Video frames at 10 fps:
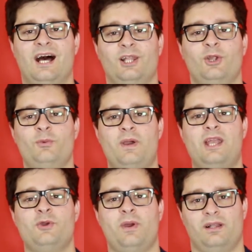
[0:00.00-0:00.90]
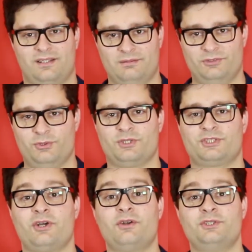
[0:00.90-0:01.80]
Hello and welcome to
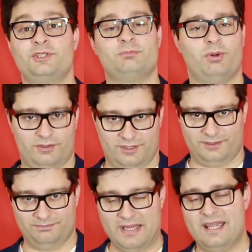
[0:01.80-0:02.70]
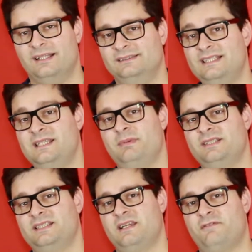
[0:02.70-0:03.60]
Astonishing Bottle. This
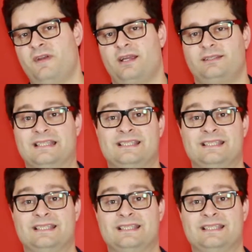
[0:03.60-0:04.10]
amazing effect